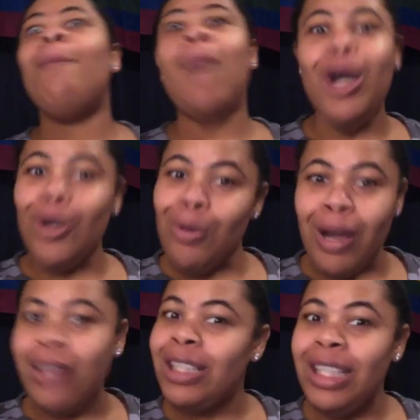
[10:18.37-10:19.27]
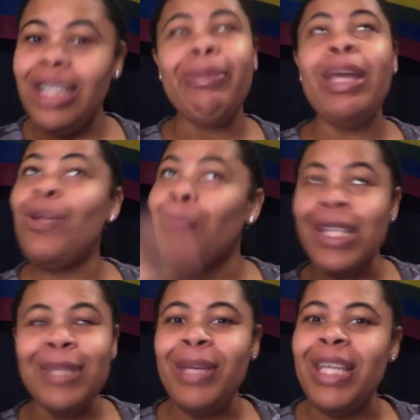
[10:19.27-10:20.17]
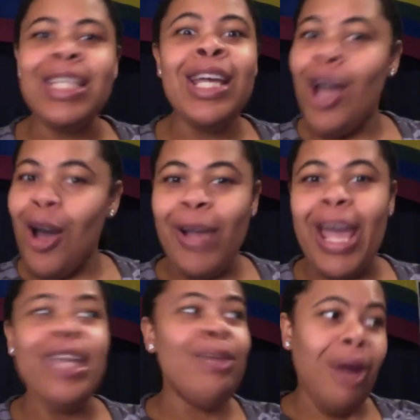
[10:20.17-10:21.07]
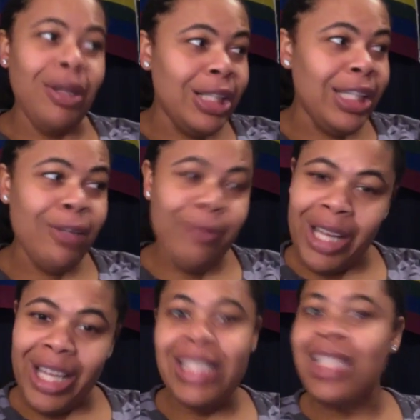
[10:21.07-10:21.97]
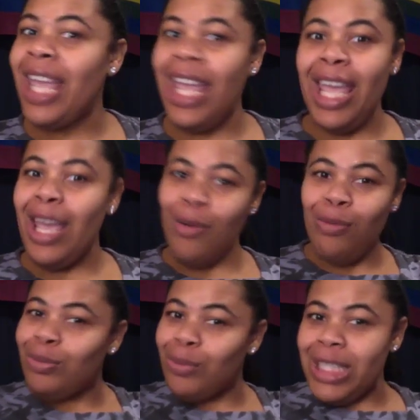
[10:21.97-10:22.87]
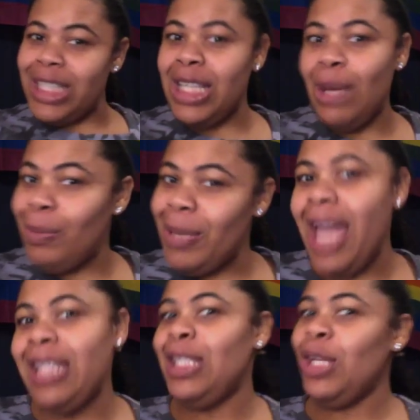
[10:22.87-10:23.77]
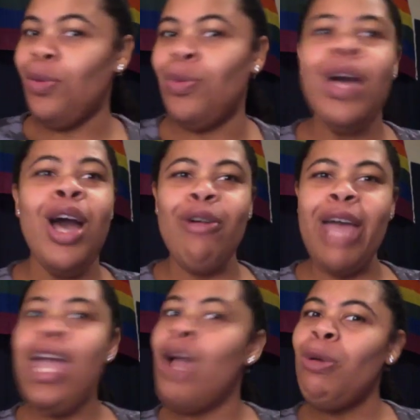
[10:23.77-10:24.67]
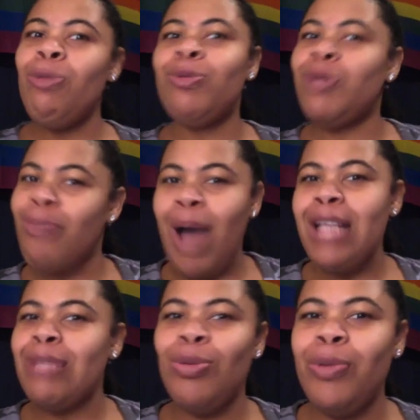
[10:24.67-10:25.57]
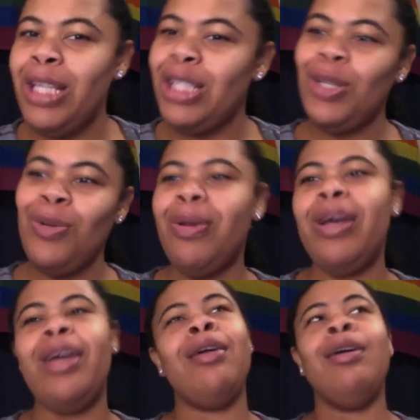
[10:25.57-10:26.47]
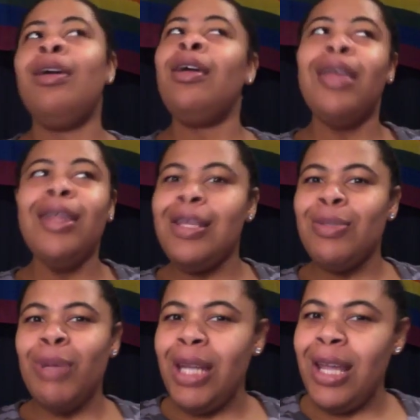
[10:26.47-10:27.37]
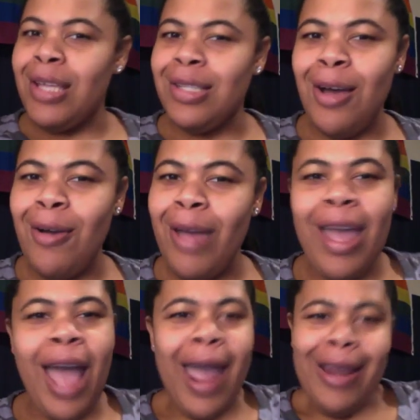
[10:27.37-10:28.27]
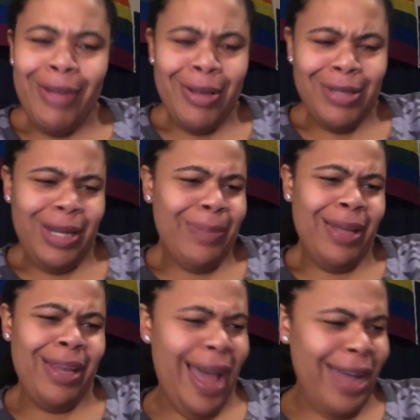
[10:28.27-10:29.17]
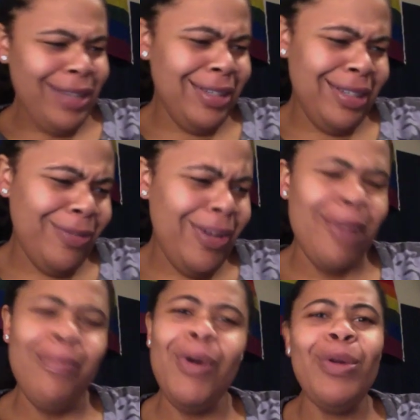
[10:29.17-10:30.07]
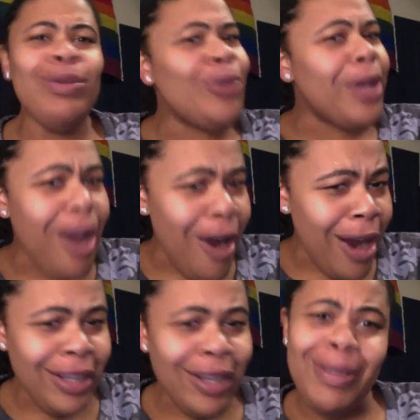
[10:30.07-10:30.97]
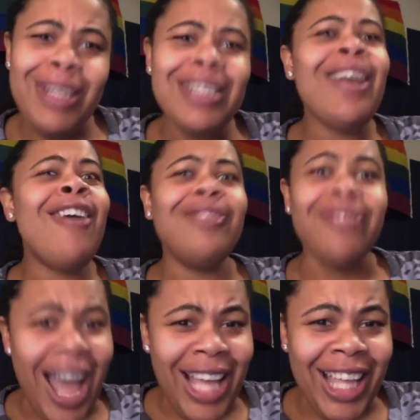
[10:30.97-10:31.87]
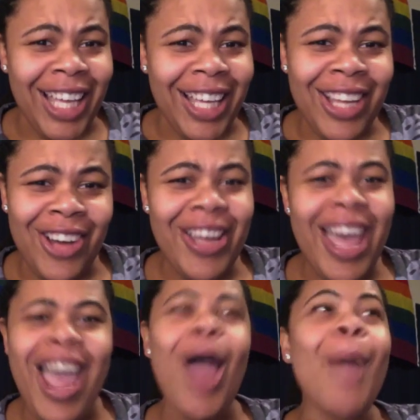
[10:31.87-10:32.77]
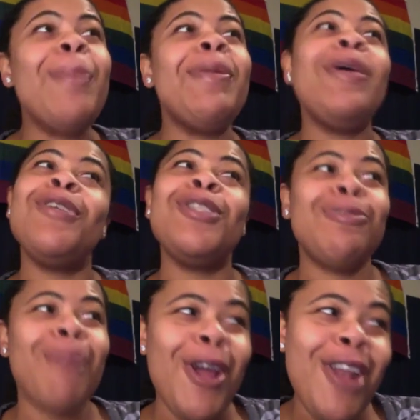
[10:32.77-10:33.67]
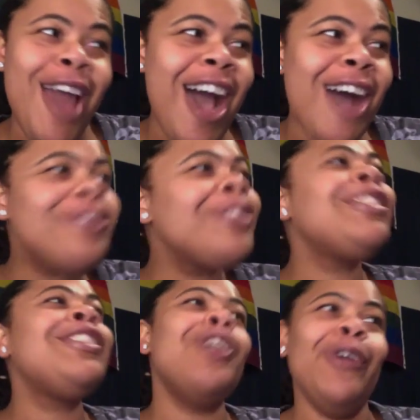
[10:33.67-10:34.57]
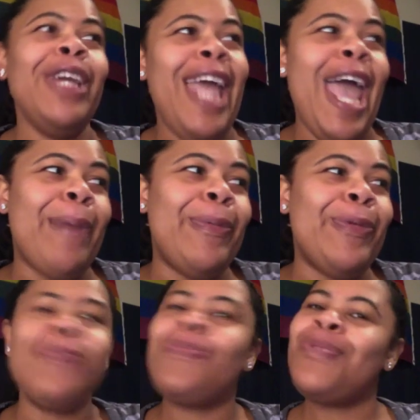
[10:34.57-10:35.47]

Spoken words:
My uncle brought the liquor. May he rest in peace, okay? He brought the liquor for us, and we just did what we had to do, okay? And we was responsible with it, too, but it is what it is, okay? I ain't even gonna sit up here and lie. Get the fuck. But we was drinking hard liquor, bitch. Vodka, okay? I remember it was Smirnoff, Green Apple.